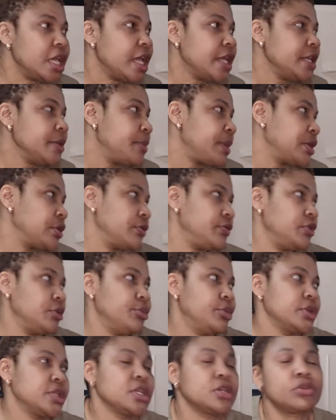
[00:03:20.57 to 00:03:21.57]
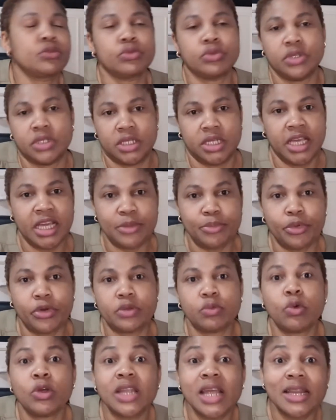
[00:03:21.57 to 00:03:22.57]
any part of your body could get, but
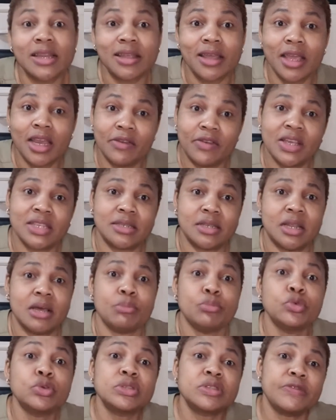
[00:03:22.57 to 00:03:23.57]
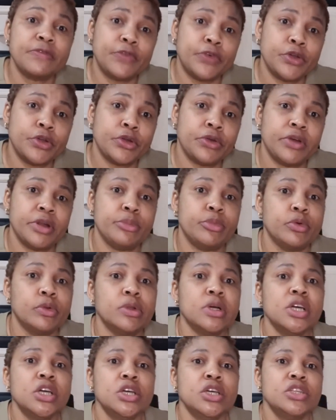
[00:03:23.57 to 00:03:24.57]
what are the areas that are most
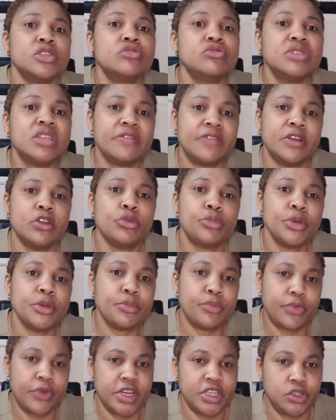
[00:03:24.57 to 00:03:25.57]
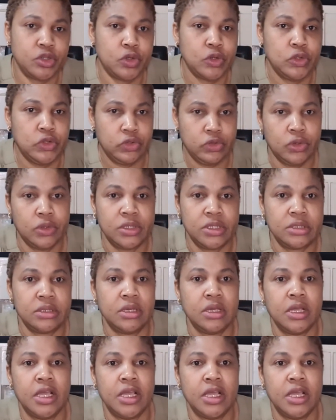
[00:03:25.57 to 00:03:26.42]
vulnerable to developing pressure sores?